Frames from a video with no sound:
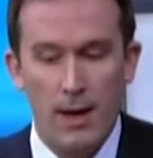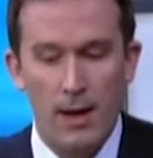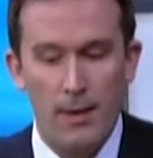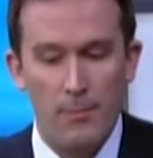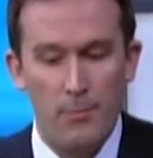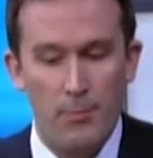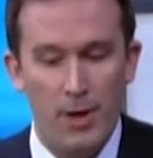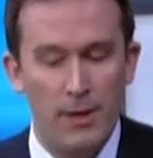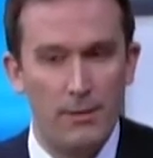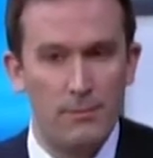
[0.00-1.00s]
um,
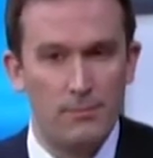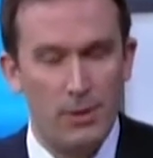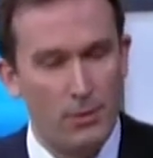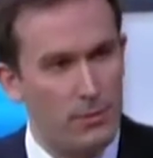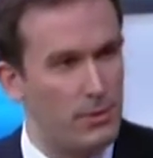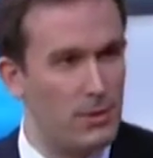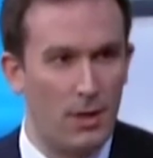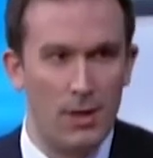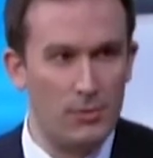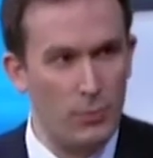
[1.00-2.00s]
but you know, there's
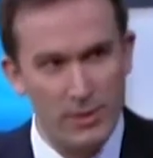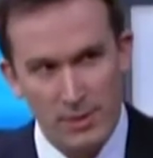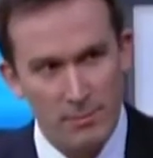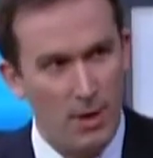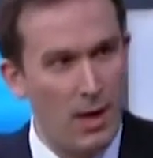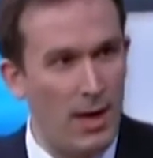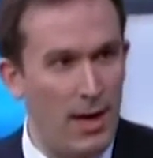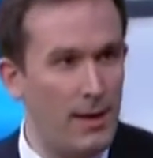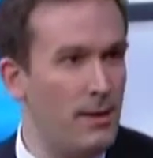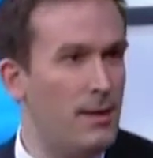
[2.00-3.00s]
cars whizzing
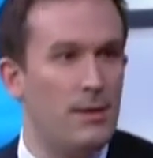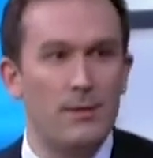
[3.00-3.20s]
by. Mm.